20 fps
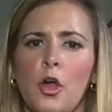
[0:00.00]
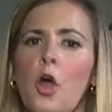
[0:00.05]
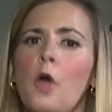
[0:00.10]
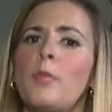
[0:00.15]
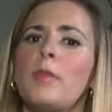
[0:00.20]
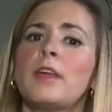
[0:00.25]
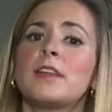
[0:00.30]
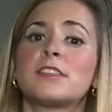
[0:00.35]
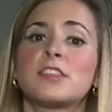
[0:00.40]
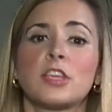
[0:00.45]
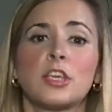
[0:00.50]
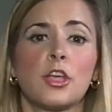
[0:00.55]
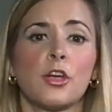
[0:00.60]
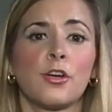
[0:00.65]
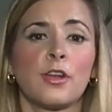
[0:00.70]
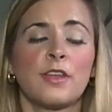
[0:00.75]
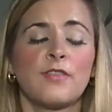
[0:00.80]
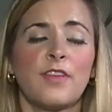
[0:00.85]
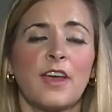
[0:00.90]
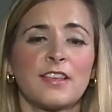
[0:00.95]
Homeland
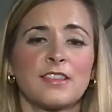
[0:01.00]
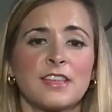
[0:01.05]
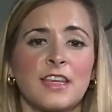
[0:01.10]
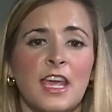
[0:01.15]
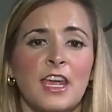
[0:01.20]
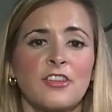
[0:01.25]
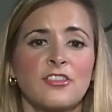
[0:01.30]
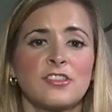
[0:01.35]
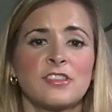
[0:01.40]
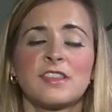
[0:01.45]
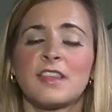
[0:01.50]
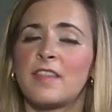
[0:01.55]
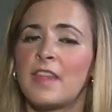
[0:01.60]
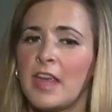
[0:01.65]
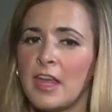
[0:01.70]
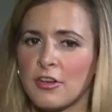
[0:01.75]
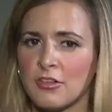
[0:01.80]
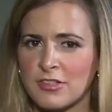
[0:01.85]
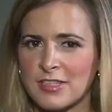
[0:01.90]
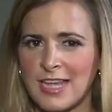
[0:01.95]
Security investigations in the
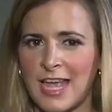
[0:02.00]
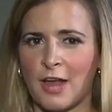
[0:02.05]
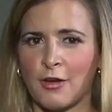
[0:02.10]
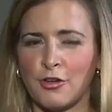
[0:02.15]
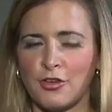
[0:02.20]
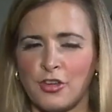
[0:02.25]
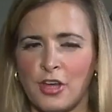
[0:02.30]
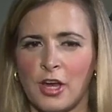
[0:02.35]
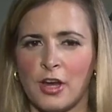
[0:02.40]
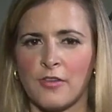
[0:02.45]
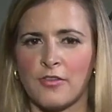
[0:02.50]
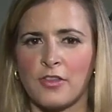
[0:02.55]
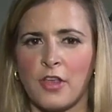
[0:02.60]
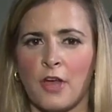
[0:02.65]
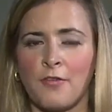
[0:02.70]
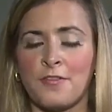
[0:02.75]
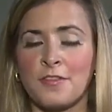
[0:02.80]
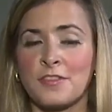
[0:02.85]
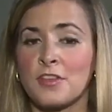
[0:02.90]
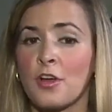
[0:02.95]
Anderson County Sheriff's
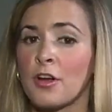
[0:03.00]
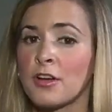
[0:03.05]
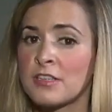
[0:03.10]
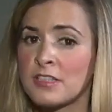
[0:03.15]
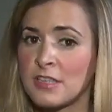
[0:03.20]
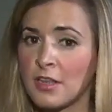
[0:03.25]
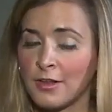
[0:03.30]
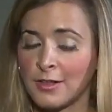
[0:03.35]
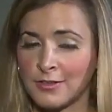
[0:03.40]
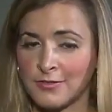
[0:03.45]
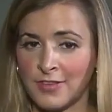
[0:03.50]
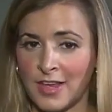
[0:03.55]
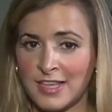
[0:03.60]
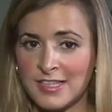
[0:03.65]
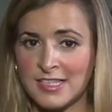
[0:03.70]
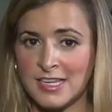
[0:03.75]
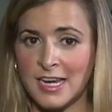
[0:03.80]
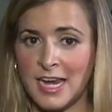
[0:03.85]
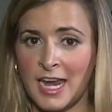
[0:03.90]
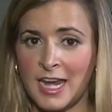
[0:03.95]
Office are still
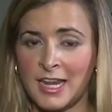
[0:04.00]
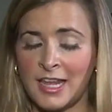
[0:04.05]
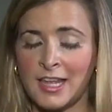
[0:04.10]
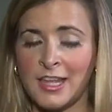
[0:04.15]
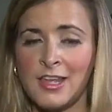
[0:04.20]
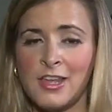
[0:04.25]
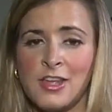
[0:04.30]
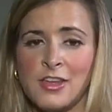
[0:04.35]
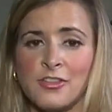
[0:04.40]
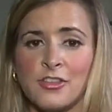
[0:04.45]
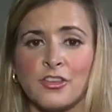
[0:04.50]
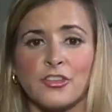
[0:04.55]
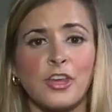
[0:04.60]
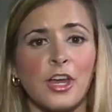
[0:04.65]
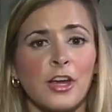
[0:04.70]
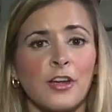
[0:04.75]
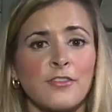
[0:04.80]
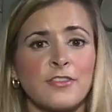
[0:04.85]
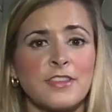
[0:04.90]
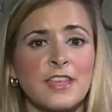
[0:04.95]
investigating. The
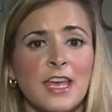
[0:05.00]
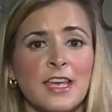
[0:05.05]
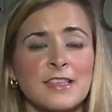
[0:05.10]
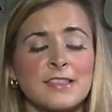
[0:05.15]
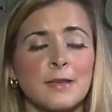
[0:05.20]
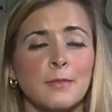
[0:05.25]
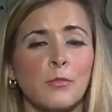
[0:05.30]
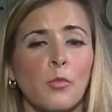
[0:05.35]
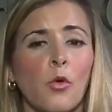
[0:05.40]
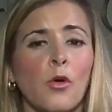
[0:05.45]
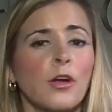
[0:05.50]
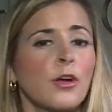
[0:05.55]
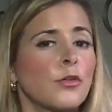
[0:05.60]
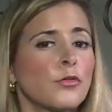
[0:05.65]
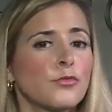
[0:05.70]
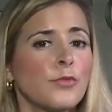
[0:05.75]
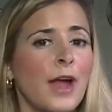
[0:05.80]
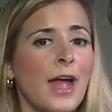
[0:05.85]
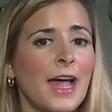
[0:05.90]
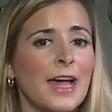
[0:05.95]
sheriff says more
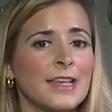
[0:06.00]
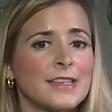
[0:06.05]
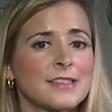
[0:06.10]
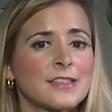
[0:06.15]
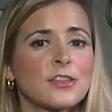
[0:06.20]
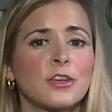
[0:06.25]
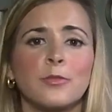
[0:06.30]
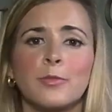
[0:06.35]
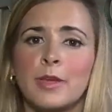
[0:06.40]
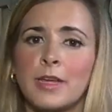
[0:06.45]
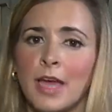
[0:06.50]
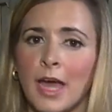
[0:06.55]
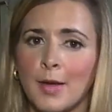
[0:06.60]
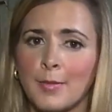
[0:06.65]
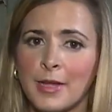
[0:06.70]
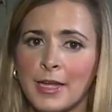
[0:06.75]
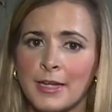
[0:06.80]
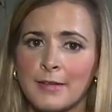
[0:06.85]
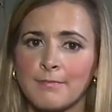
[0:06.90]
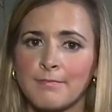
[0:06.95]
arrests could be
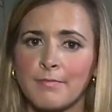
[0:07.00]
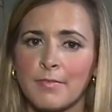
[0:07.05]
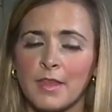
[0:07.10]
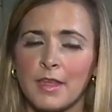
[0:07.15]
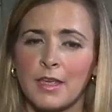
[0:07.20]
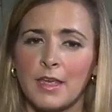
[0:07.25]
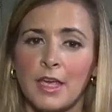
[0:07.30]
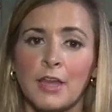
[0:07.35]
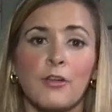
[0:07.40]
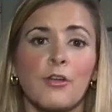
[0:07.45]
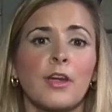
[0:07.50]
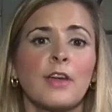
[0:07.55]
coming in